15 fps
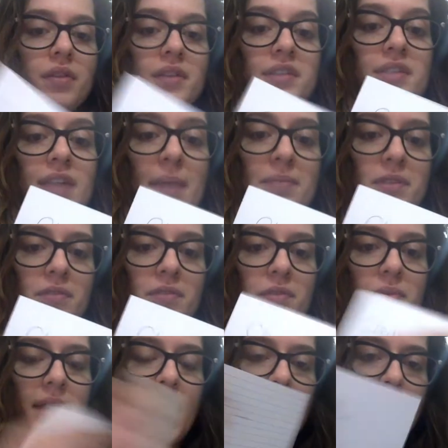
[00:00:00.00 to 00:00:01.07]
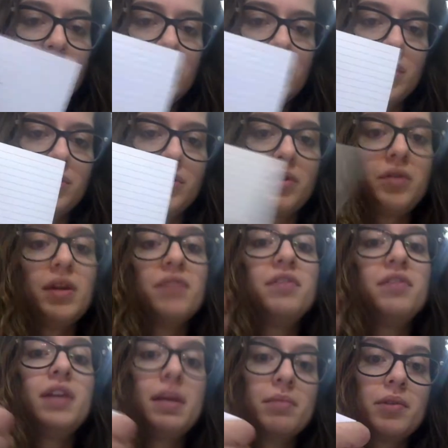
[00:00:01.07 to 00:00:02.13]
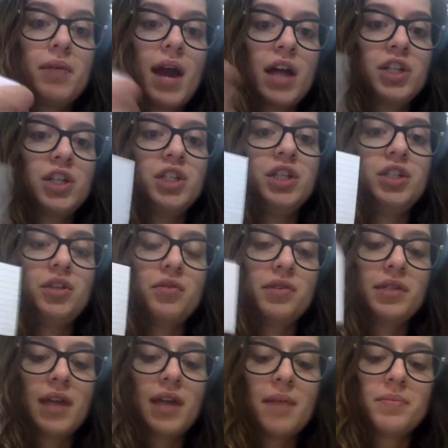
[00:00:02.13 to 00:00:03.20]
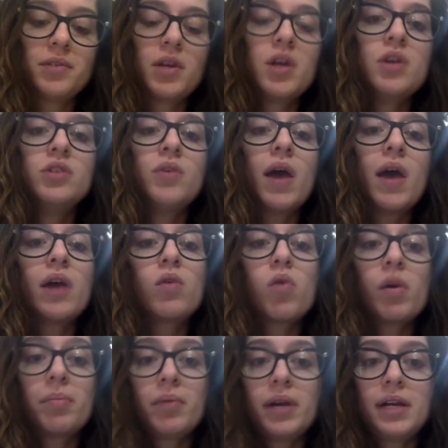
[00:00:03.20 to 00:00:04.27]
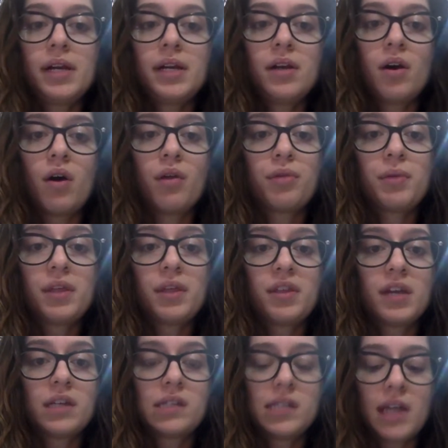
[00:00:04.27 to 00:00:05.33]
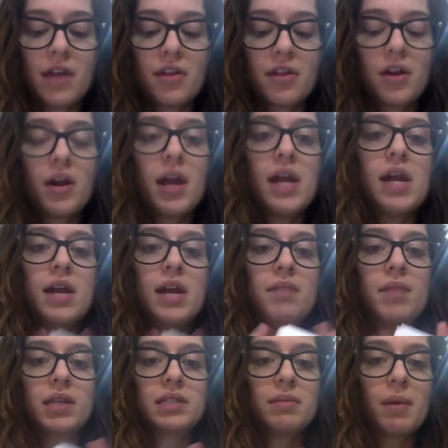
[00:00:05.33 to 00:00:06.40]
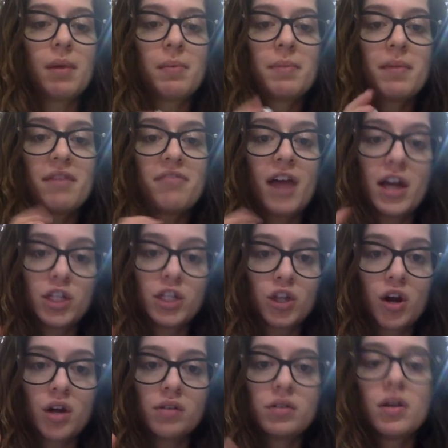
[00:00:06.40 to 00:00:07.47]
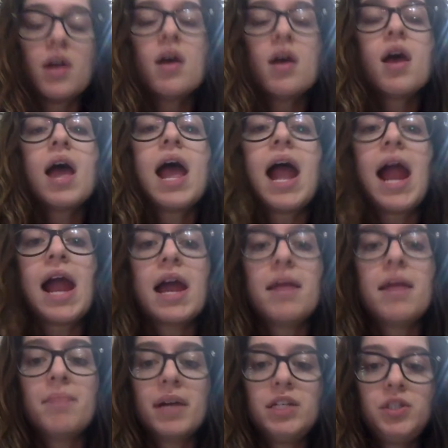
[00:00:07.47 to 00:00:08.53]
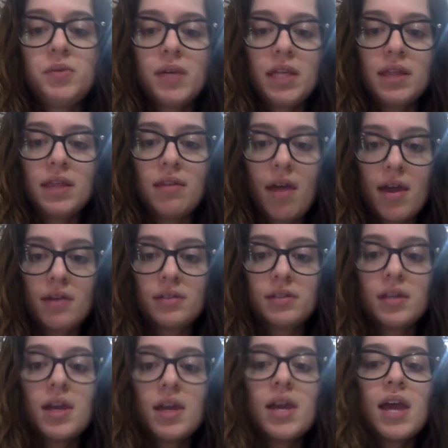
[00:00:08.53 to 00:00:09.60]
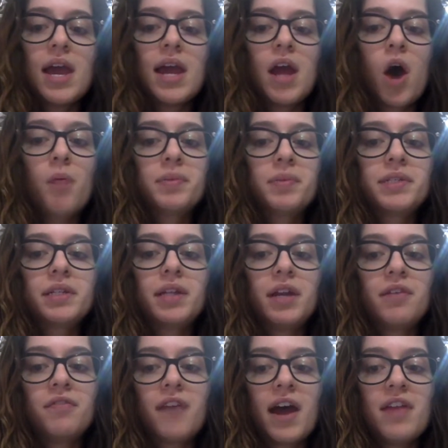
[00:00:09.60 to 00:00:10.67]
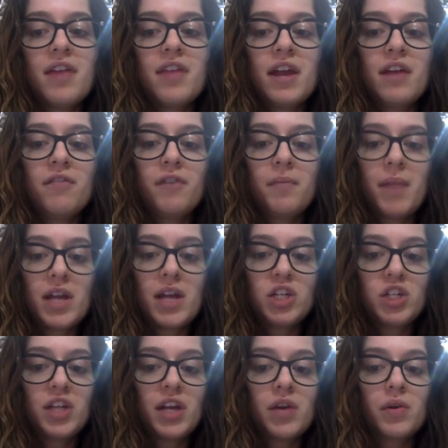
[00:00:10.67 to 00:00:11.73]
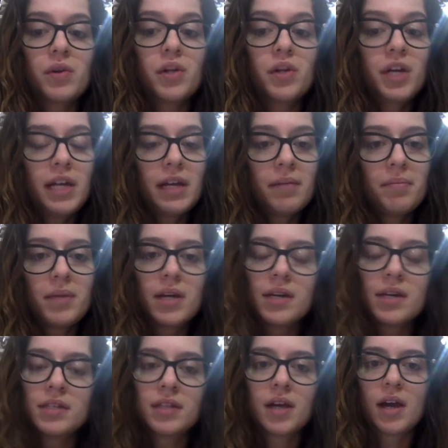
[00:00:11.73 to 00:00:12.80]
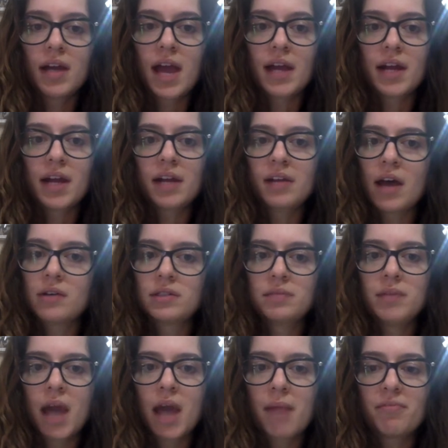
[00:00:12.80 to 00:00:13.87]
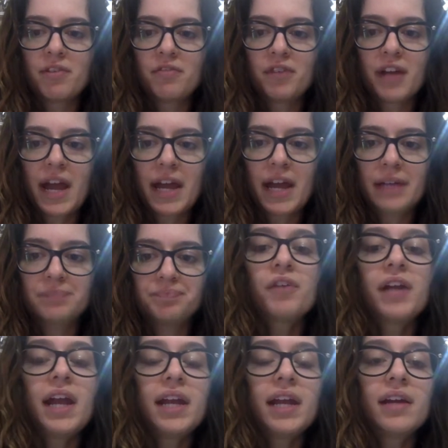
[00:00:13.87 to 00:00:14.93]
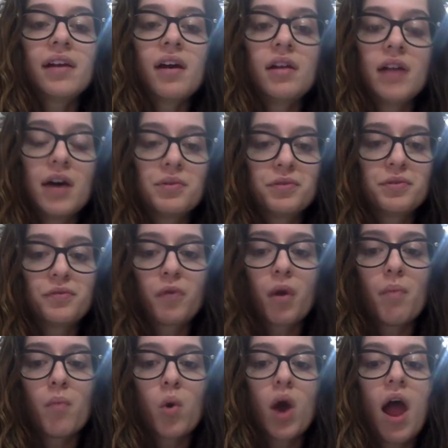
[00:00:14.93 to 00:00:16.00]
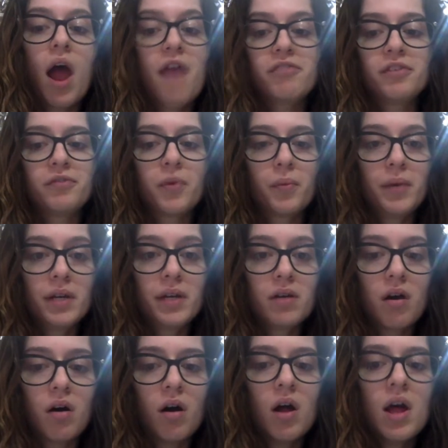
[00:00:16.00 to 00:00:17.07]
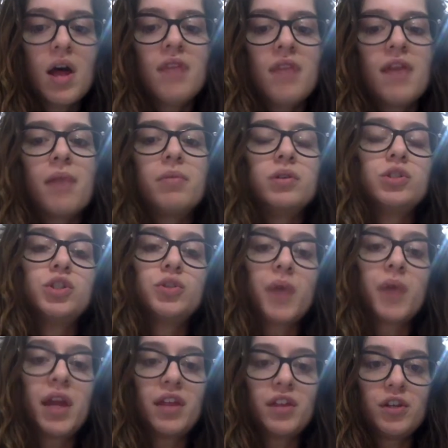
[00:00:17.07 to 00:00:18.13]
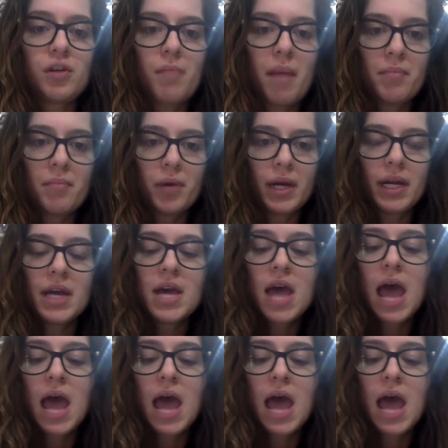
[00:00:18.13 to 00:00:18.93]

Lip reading: the steps of the reaction. So you give the name of the reaction to the steps. So I incorporated all three things together and mixed them up in my flashcards. And by doing this, it helps solidify the information that you're learning because, again, it allows some time for forgetting. Forgetting allows for a more effortful recall that will strengthen your memory.